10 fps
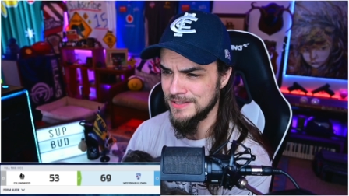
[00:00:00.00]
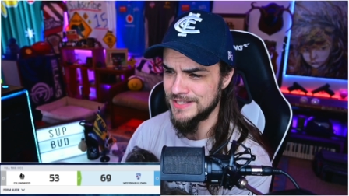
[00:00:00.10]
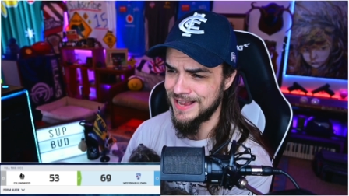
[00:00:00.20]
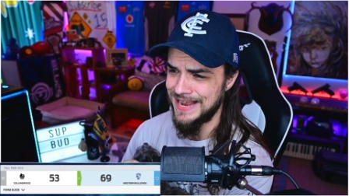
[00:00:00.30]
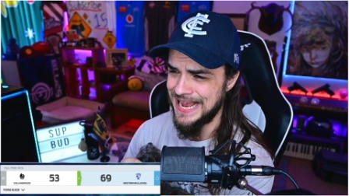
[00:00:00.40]

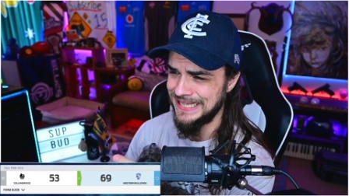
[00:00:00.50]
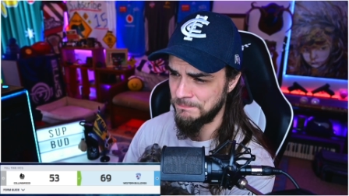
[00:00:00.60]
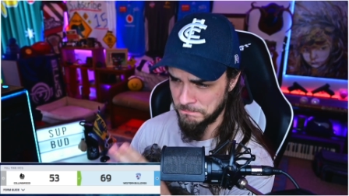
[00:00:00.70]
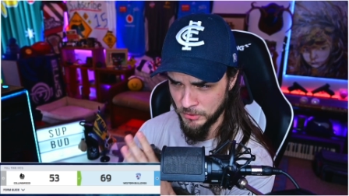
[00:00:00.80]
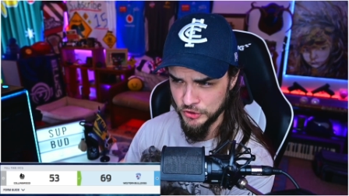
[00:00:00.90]
I
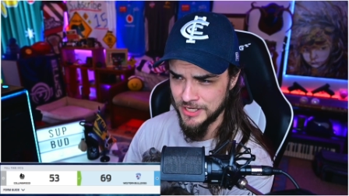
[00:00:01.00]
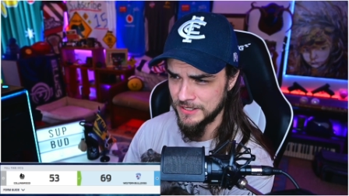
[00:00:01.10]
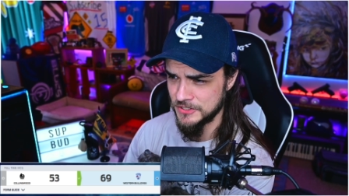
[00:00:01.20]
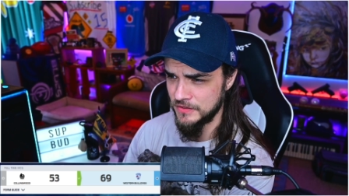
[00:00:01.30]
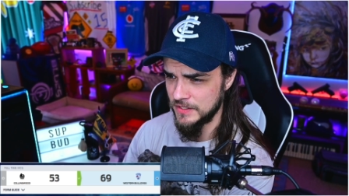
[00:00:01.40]
had
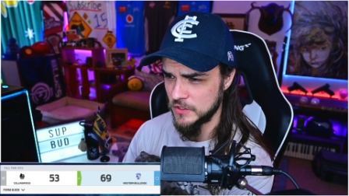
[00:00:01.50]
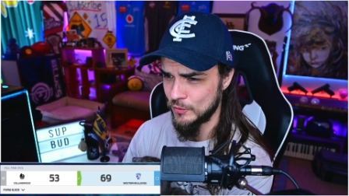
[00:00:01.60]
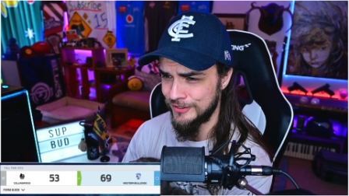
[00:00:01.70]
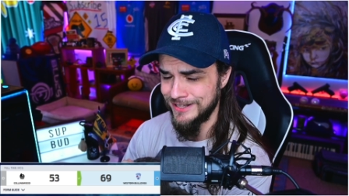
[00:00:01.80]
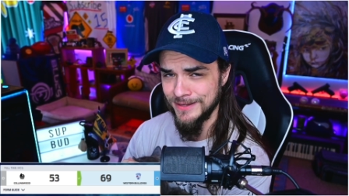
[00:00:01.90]
Bulldogs in this
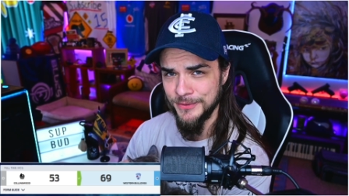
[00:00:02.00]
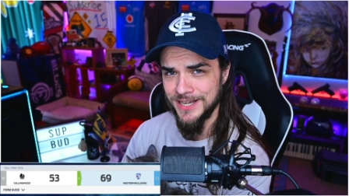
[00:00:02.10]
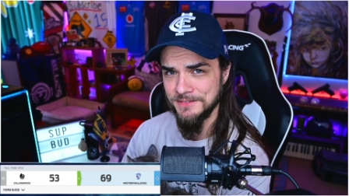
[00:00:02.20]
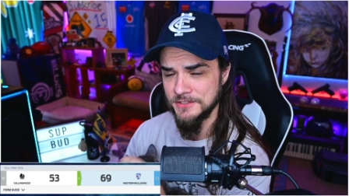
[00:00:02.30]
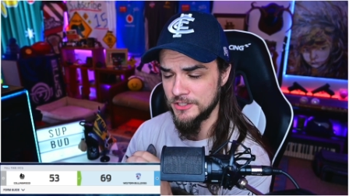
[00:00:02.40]
one and we
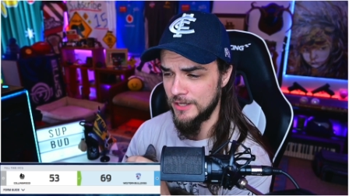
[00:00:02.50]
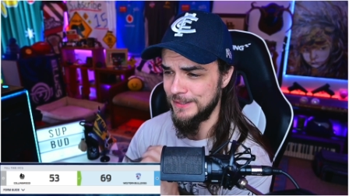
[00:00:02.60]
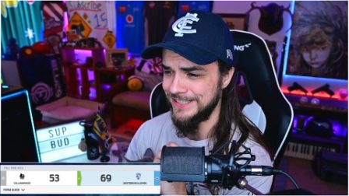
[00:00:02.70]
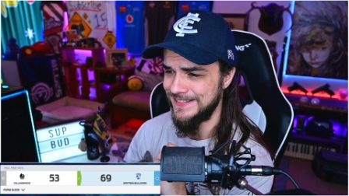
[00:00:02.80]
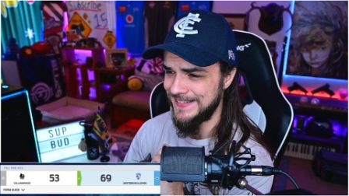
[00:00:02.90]
got the dub
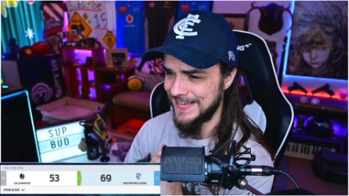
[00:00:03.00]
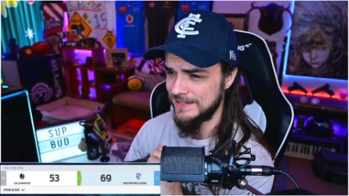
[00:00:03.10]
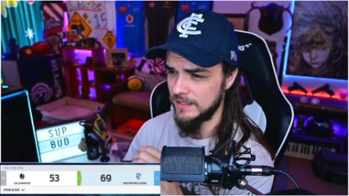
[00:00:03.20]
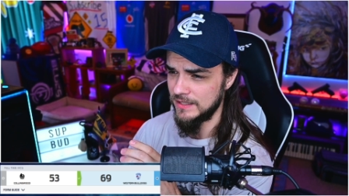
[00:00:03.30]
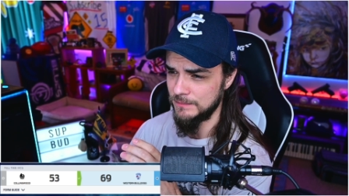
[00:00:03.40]

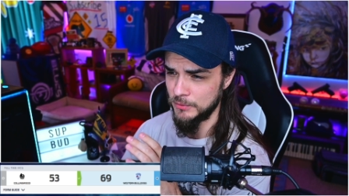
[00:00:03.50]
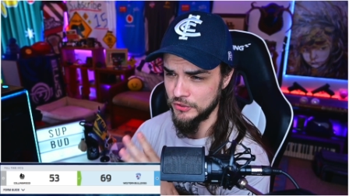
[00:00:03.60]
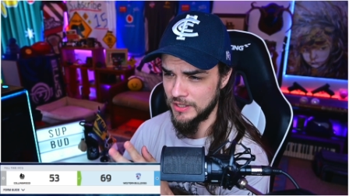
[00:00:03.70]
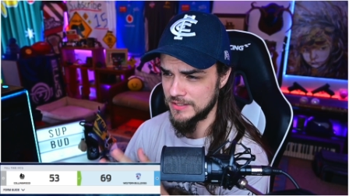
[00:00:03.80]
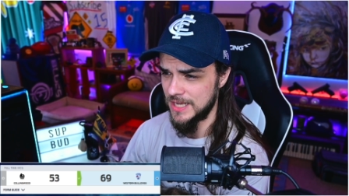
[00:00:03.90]
again. Uh,
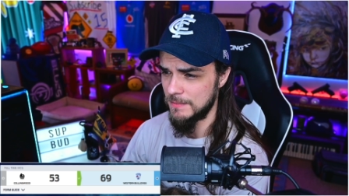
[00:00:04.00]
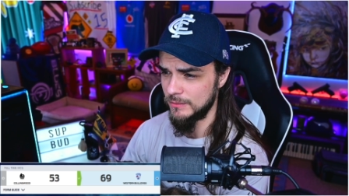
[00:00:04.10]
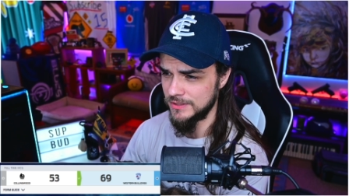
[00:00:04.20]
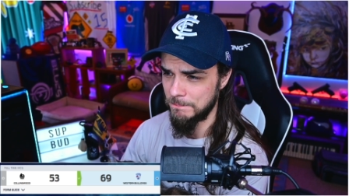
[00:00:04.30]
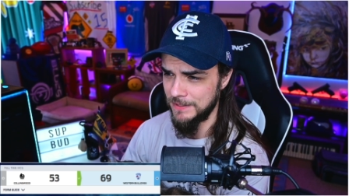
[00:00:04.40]
Bulldogs came out
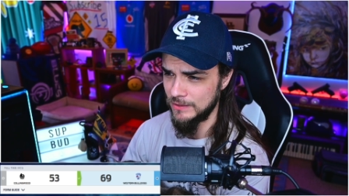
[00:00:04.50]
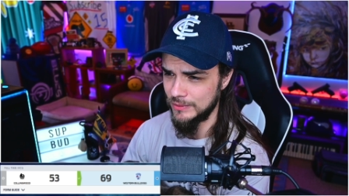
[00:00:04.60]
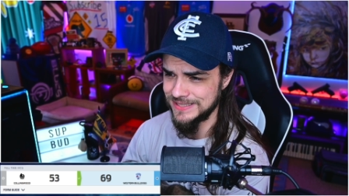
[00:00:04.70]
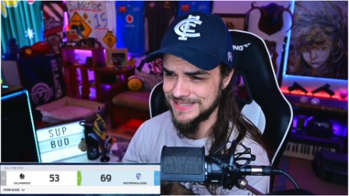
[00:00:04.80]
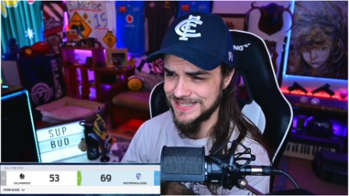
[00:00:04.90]
with the big
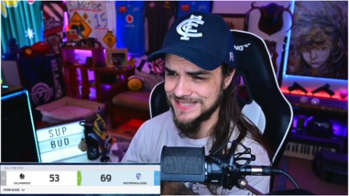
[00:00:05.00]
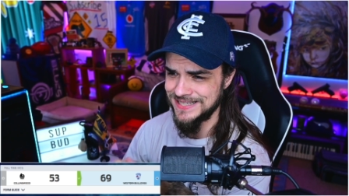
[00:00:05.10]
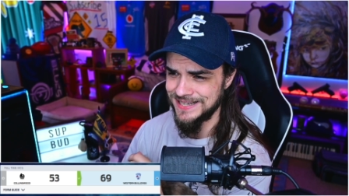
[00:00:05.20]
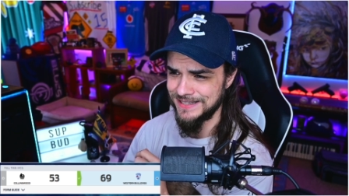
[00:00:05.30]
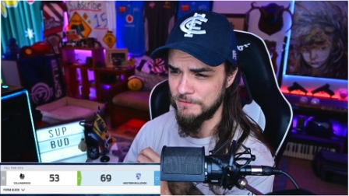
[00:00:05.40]
win,
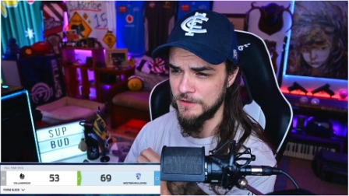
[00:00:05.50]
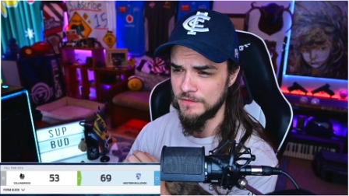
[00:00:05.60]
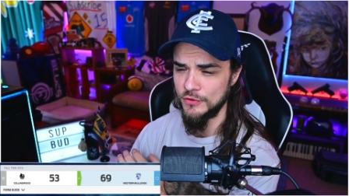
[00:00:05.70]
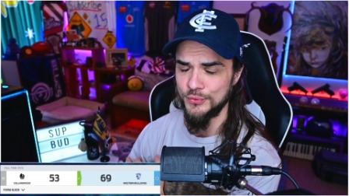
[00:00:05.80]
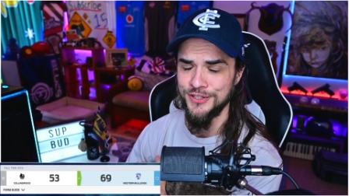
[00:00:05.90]
sixty-nine
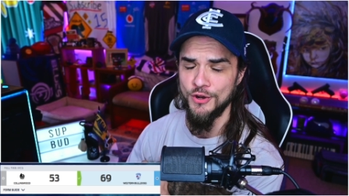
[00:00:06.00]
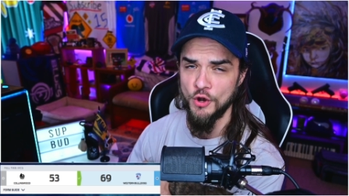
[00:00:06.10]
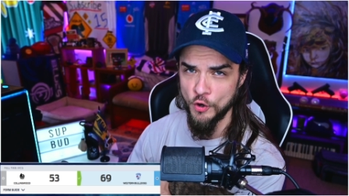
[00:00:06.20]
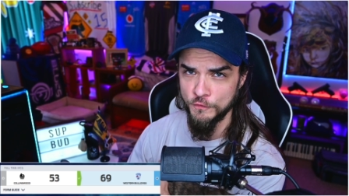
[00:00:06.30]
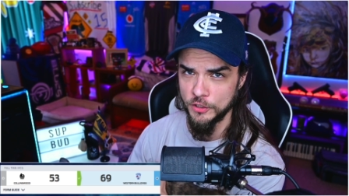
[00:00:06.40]
fifty-three
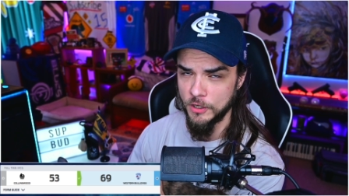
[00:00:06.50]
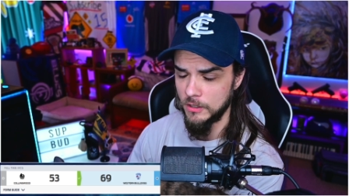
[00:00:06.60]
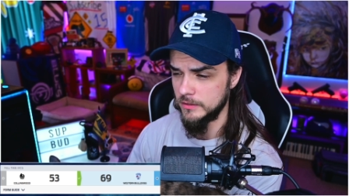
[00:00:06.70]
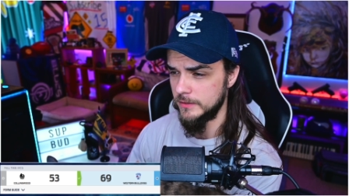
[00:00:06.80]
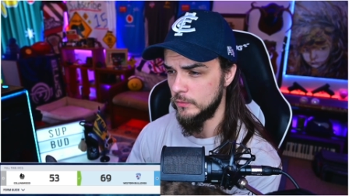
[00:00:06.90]
over
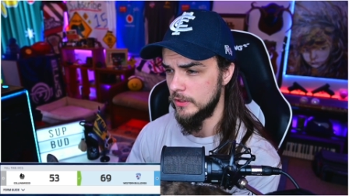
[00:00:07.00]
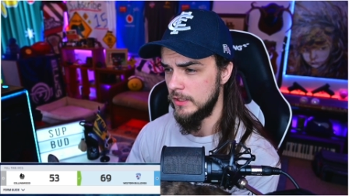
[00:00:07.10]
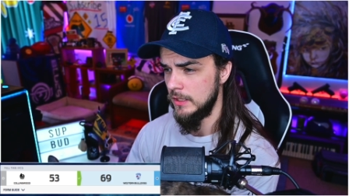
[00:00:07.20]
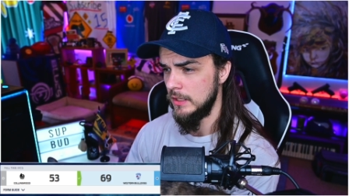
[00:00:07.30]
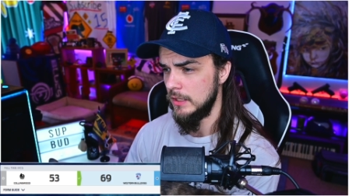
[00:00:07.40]
Collingwood.
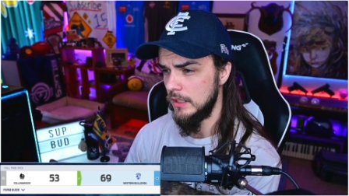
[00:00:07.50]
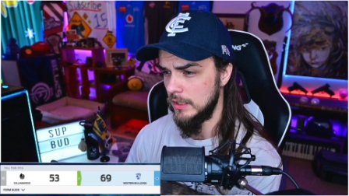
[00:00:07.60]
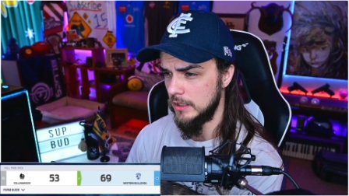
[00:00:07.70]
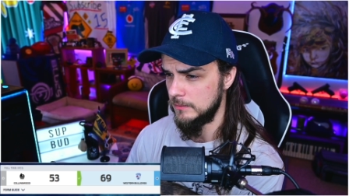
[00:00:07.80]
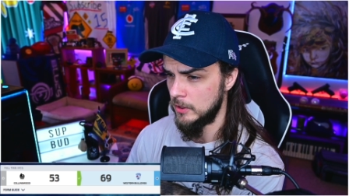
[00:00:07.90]

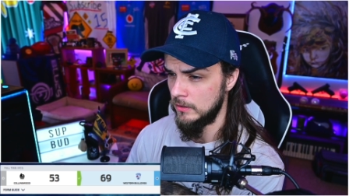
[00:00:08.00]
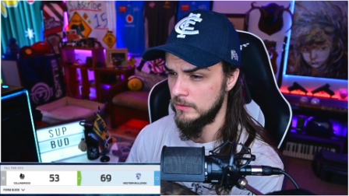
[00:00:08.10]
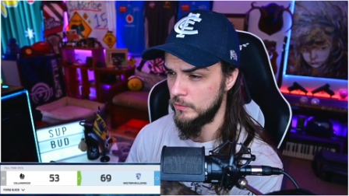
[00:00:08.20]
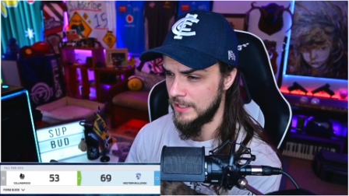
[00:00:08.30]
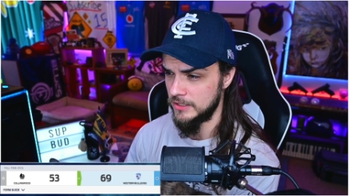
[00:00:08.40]
Um,
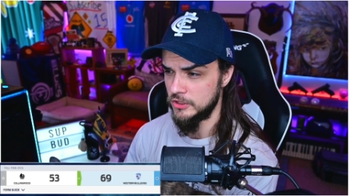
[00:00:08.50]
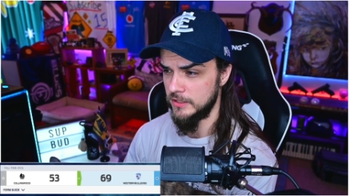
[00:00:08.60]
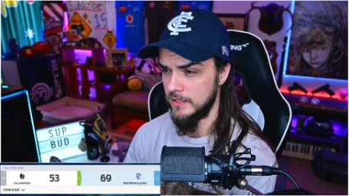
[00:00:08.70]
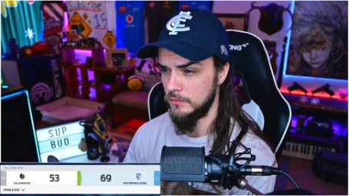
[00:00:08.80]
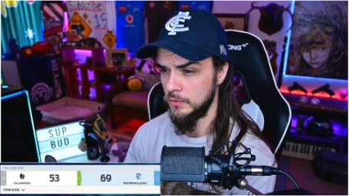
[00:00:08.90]
Collingwood
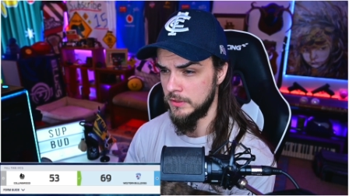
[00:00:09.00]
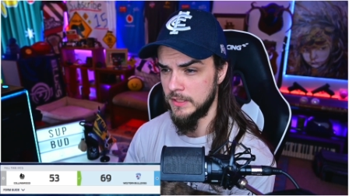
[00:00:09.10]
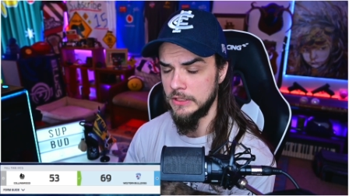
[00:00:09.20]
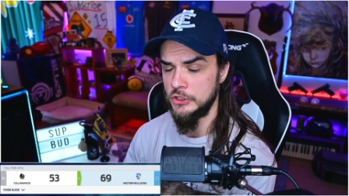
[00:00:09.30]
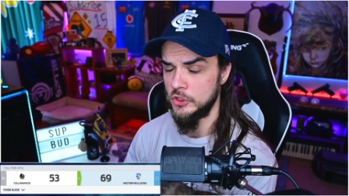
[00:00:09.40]
actually had a really
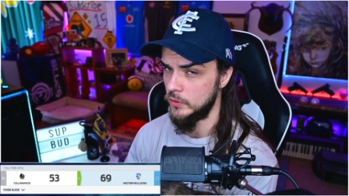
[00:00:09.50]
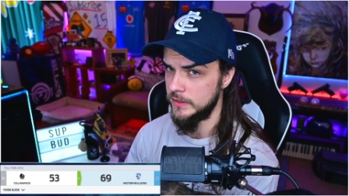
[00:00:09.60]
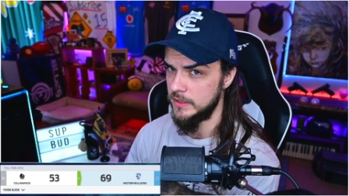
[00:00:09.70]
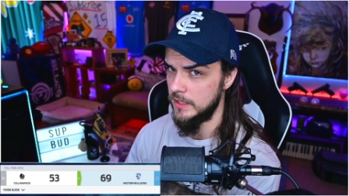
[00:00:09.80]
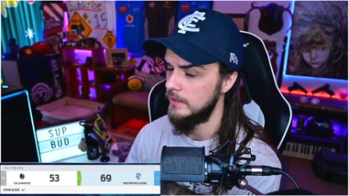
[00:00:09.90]
nice
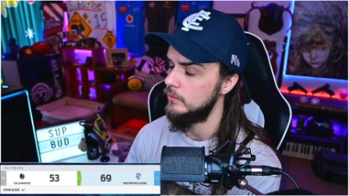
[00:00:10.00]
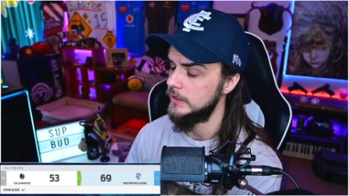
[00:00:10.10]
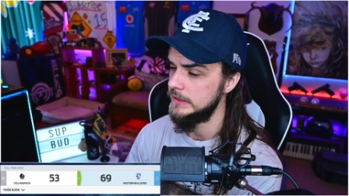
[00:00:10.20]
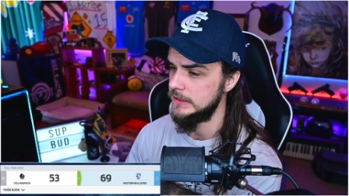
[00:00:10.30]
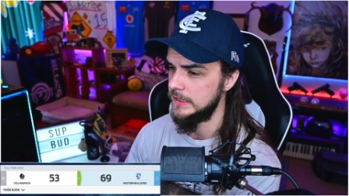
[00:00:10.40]
showing today, and we'll
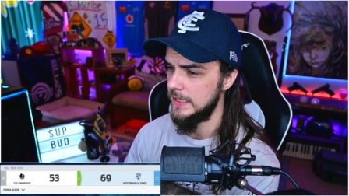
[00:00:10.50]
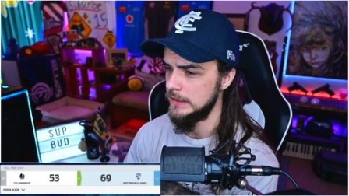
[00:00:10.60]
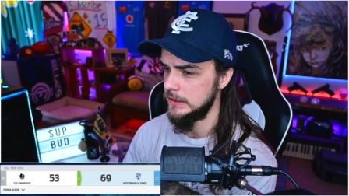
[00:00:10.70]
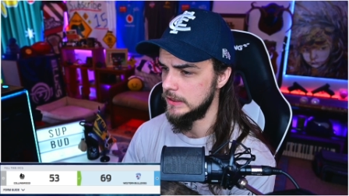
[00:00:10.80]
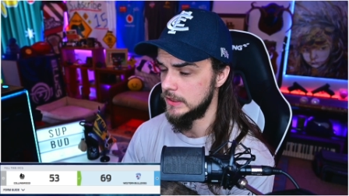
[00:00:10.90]
get into that
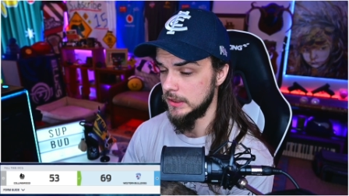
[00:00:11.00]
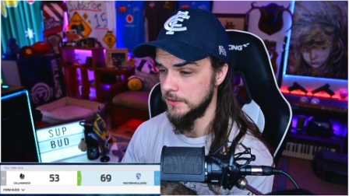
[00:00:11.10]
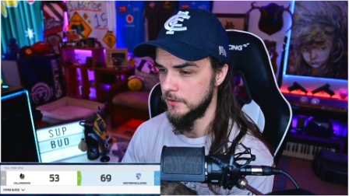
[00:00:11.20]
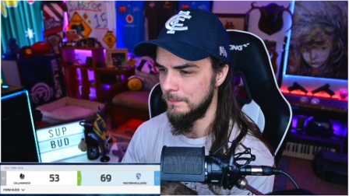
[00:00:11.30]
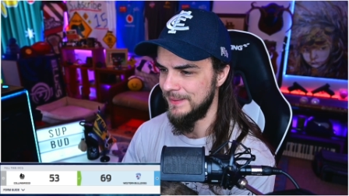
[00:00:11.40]
in just a
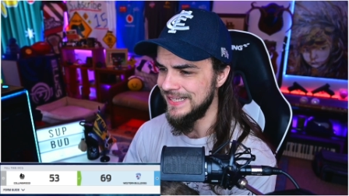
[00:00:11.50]
little bit.